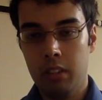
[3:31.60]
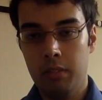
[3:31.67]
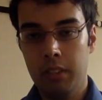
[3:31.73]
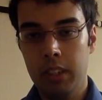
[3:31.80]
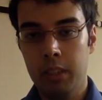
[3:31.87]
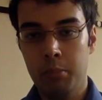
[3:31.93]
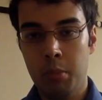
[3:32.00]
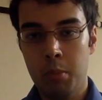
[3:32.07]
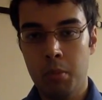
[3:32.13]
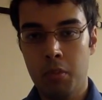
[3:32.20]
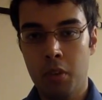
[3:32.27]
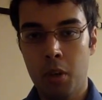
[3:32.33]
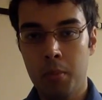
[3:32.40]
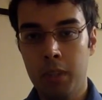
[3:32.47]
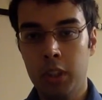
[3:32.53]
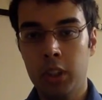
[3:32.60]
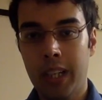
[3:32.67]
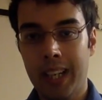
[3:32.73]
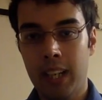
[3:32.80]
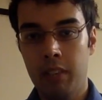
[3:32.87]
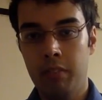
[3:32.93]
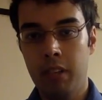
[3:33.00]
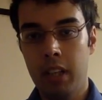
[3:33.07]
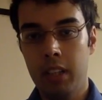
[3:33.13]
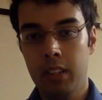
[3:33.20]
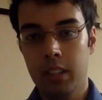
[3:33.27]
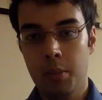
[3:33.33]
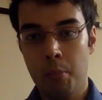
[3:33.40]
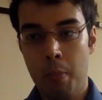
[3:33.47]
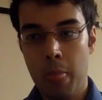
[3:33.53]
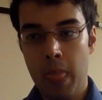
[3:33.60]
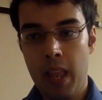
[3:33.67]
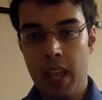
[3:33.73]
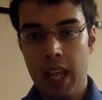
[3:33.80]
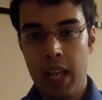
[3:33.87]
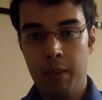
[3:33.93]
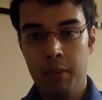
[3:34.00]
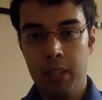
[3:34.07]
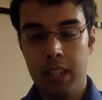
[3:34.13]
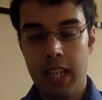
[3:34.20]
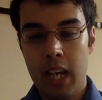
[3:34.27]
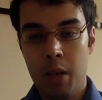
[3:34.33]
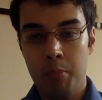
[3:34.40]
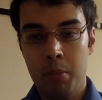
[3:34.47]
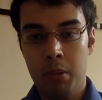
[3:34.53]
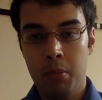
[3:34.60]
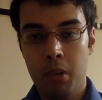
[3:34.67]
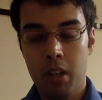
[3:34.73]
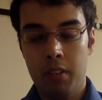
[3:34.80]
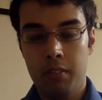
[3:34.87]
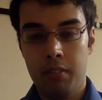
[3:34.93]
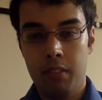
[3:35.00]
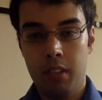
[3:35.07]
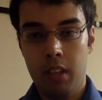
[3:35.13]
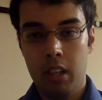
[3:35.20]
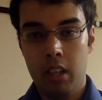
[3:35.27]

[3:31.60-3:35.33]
reasonably performing tracker fund, it would now be worth